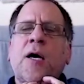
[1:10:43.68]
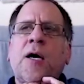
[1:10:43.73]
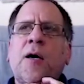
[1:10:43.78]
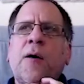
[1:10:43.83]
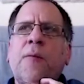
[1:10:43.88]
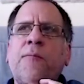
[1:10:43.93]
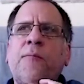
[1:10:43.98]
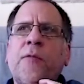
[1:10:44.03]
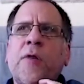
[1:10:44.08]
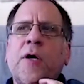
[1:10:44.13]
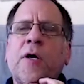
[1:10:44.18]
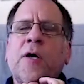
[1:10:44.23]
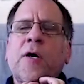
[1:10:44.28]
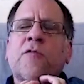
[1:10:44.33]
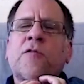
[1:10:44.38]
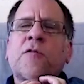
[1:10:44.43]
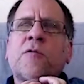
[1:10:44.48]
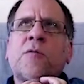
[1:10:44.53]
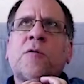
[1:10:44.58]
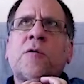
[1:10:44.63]
um,
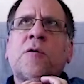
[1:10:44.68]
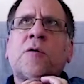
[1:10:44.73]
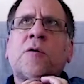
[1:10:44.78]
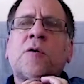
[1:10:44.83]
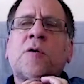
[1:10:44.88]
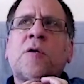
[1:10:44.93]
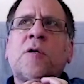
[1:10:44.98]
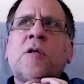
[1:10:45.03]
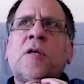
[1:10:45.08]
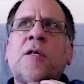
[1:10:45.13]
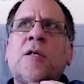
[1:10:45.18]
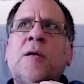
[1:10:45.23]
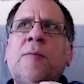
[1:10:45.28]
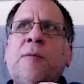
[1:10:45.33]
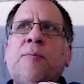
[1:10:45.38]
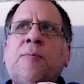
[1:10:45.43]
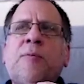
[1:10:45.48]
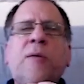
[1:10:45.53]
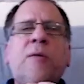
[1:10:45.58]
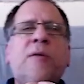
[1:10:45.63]
so let
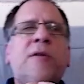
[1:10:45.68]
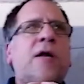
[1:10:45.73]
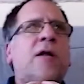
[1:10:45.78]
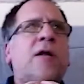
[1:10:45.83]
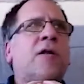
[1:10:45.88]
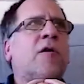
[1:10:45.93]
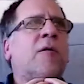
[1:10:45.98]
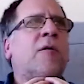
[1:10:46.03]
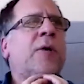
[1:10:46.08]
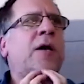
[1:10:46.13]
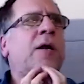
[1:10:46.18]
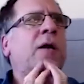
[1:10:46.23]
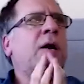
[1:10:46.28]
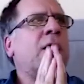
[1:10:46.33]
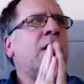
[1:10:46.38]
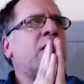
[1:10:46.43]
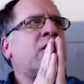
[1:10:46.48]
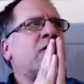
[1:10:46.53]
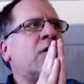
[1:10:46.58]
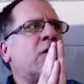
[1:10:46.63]
me play with that a little bit.
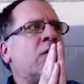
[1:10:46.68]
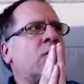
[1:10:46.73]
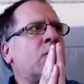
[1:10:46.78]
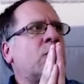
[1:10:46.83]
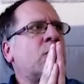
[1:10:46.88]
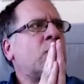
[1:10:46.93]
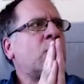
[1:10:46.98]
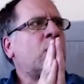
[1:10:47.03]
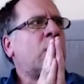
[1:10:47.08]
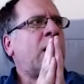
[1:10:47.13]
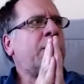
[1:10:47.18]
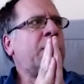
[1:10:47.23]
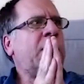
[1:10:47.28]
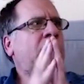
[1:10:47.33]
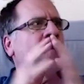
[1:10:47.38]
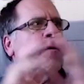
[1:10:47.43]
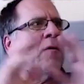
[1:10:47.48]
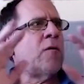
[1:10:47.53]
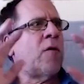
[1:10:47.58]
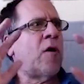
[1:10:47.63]
So, I mean,
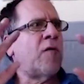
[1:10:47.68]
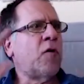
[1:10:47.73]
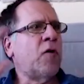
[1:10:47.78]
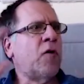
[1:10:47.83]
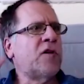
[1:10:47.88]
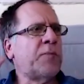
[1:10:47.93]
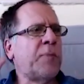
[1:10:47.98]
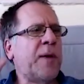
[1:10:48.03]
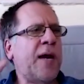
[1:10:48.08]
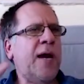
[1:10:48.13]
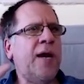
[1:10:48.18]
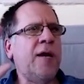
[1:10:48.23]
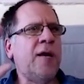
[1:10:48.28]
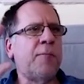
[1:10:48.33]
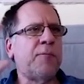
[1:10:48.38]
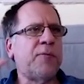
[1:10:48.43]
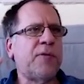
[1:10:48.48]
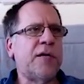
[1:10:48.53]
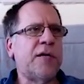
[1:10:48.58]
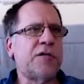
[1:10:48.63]
of course, pain
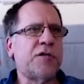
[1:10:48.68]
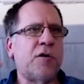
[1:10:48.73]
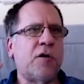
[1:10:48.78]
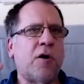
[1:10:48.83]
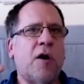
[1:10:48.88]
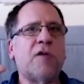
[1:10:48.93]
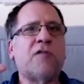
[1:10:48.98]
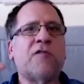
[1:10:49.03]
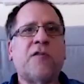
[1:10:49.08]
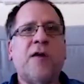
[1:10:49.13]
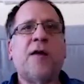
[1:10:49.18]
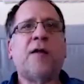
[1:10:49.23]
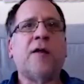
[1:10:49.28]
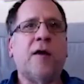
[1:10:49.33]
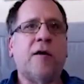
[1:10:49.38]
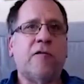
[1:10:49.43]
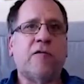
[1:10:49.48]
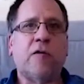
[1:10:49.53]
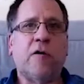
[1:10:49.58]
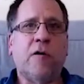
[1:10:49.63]
and pleasure are
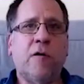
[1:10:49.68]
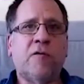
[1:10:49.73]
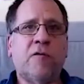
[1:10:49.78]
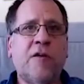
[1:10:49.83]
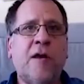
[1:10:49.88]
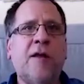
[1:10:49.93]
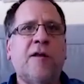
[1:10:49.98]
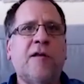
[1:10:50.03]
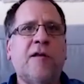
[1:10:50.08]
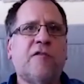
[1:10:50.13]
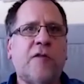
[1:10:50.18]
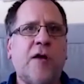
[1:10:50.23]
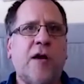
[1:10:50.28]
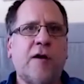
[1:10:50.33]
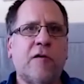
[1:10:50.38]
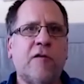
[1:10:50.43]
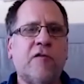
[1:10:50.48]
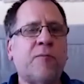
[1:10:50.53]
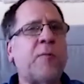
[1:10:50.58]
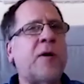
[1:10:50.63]
salient, or salience
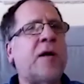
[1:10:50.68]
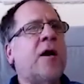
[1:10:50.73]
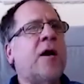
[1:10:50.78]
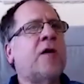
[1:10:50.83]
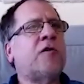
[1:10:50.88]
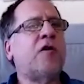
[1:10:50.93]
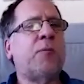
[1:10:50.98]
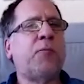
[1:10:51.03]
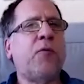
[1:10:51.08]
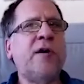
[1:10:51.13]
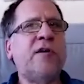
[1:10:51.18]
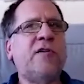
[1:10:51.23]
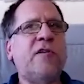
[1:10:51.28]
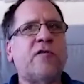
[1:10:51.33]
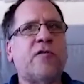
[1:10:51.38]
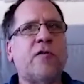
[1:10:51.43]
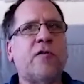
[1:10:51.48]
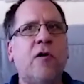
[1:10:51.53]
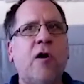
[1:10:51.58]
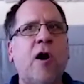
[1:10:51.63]
mm-hmm. taggers, but your point
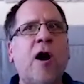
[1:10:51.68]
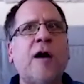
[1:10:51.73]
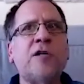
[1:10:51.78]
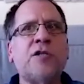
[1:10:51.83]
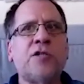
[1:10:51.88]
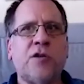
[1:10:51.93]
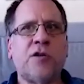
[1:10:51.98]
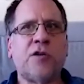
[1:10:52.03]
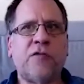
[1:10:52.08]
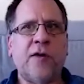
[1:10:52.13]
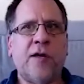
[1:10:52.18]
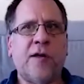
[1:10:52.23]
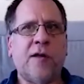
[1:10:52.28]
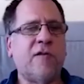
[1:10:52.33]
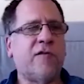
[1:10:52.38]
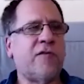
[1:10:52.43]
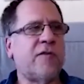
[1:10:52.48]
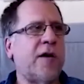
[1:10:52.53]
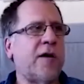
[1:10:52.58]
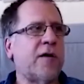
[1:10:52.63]
is they're not just
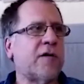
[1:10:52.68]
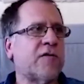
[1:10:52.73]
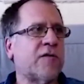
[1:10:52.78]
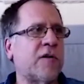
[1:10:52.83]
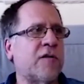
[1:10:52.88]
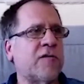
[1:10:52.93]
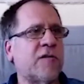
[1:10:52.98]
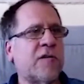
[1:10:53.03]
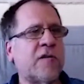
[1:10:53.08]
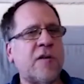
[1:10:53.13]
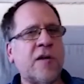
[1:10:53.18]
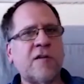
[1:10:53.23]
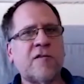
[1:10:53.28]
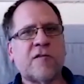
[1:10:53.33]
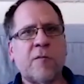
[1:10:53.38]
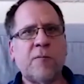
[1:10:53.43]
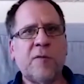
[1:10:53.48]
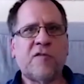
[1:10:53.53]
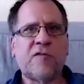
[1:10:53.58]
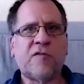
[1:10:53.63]
salience taggers. Things
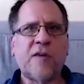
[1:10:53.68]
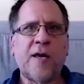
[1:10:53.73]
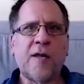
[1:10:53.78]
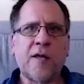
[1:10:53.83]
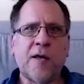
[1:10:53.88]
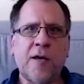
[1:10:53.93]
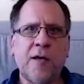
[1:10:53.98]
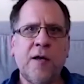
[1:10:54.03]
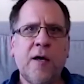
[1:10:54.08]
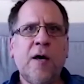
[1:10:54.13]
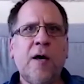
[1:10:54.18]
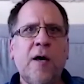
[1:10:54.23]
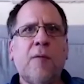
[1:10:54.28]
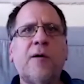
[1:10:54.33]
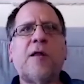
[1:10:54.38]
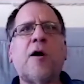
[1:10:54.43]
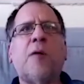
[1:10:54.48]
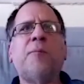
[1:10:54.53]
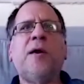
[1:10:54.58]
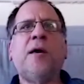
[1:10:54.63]
can be salient
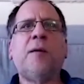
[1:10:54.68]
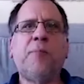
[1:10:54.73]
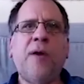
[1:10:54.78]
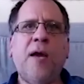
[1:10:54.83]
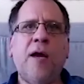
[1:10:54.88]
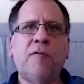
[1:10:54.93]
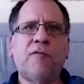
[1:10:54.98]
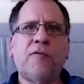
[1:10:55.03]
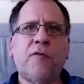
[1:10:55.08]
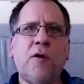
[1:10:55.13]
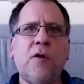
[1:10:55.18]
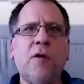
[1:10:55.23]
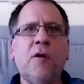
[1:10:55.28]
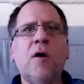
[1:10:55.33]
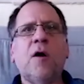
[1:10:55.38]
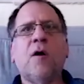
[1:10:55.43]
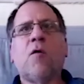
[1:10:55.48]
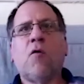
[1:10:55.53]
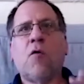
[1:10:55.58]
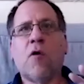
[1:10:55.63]
without being painful
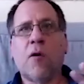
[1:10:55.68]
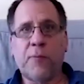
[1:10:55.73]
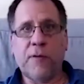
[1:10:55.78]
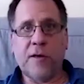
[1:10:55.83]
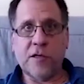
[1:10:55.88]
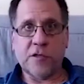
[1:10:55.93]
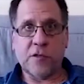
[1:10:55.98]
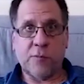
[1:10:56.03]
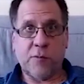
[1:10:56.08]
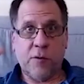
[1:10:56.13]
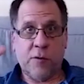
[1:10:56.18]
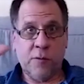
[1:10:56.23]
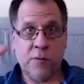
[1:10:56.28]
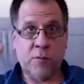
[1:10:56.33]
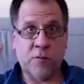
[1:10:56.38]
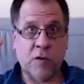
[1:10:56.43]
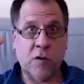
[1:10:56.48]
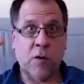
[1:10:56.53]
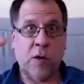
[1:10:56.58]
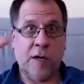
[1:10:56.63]
or mm-hmm. pleasurable.
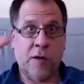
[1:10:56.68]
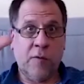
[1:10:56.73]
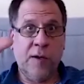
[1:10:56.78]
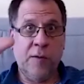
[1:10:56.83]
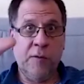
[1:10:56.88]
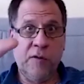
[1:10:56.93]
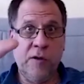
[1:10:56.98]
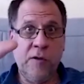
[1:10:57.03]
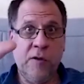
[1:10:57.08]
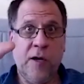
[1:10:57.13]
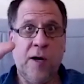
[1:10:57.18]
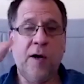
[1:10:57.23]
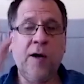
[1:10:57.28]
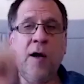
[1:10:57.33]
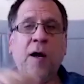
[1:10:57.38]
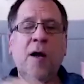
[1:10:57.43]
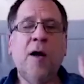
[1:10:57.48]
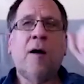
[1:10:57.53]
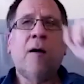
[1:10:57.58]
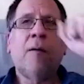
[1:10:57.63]
So I agree with you
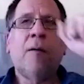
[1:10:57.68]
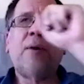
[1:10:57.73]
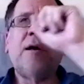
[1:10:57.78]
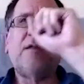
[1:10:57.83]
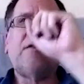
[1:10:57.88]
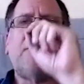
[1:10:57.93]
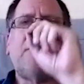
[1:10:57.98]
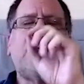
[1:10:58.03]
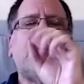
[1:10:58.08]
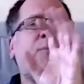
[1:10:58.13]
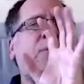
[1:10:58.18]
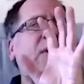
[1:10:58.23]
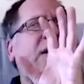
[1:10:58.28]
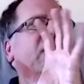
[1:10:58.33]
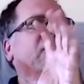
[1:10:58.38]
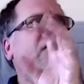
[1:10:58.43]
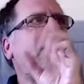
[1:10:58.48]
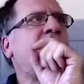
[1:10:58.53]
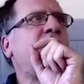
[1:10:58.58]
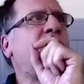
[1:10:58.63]
there. But, there, but
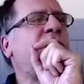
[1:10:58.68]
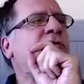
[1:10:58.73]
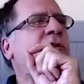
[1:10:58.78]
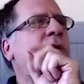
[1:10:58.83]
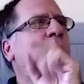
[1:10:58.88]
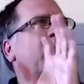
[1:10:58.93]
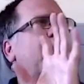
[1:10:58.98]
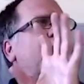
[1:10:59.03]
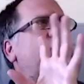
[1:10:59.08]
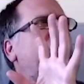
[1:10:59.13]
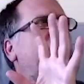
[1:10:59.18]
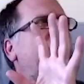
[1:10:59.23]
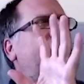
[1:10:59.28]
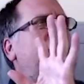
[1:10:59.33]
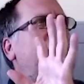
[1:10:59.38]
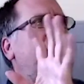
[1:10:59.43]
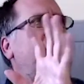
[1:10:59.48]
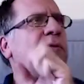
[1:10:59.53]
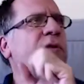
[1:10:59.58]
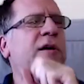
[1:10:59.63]
it's interesting because
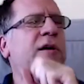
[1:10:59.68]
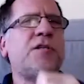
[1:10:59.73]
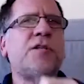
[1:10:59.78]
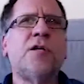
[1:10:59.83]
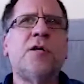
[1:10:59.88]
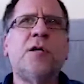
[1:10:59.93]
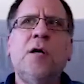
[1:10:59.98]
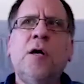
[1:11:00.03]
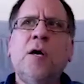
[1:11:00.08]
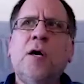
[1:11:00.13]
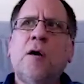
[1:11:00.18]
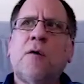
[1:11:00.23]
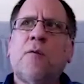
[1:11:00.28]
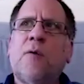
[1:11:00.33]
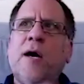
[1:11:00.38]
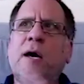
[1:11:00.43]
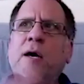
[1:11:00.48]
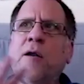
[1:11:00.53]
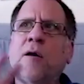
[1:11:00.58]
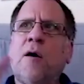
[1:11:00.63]
pain and pleasure,
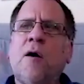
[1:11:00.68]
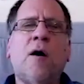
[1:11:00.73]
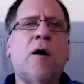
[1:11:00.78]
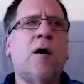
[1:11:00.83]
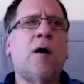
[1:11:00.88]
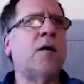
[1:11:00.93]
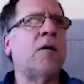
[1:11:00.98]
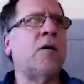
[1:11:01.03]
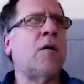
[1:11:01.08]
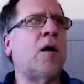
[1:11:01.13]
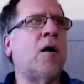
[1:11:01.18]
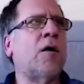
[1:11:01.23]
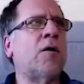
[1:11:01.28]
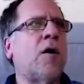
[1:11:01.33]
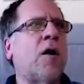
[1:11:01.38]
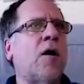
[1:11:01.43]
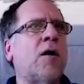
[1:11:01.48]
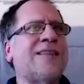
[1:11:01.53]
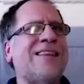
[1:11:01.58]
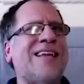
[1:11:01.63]
right, are, are,
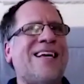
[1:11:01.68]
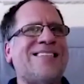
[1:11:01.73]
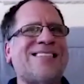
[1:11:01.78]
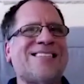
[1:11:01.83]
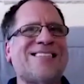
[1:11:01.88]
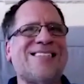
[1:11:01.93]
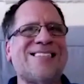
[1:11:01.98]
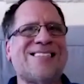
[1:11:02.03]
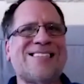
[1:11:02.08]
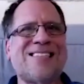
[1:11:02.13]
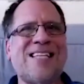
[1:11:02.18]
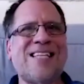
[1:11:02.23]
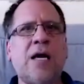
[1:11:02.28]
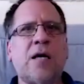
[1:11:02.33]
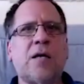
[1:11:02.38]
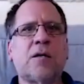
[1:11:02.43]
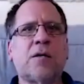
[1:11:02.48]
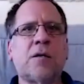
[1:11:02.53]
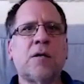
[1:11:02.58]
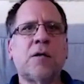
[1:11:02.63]
are less
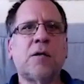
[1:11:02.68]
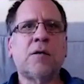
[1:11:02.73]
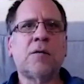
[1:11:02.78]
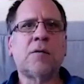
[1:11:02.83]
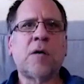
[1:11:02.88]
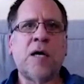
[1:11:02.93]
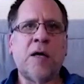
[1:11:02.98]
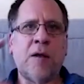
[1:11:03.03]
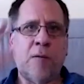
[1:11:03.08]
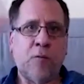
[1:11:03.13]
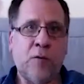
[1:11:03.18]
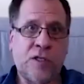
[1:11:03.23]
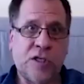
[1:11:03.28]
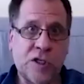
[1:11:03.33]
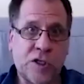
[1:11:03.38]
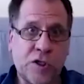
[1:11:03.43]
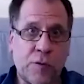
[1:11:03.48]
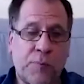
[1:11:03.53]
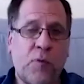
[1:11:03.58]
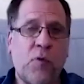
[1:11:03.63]
distinct, uh, which
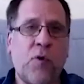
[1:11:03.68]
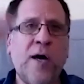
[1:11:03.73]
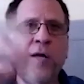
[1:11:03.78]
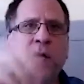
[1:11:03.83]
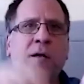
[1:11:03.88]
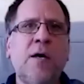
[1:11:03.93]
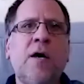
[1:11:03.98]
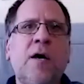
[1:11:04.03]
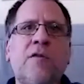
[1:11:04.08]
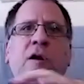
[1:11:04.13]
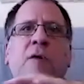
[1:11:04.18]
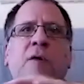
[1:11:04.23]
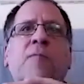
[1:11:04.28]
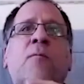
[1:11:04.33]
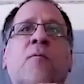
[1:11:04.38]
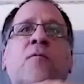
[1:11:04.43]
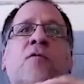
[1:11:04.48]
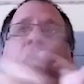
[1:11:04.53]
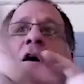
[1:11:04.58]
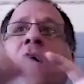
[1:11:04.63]
is your point. They're,
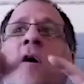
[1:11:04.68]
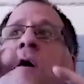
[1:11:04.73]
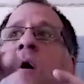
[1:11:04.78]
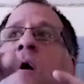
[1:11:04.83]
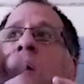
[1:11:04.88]
they're,